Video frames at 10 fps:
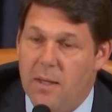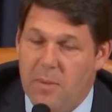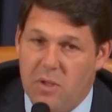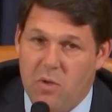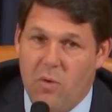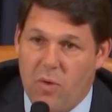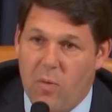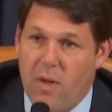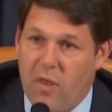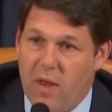give me two or
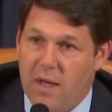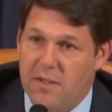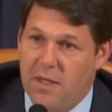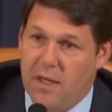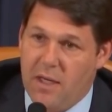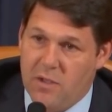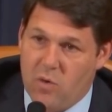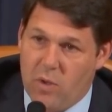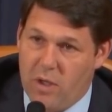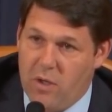three things that
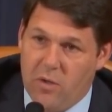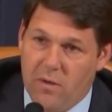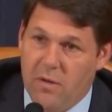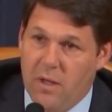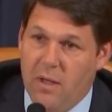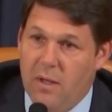he's going to do to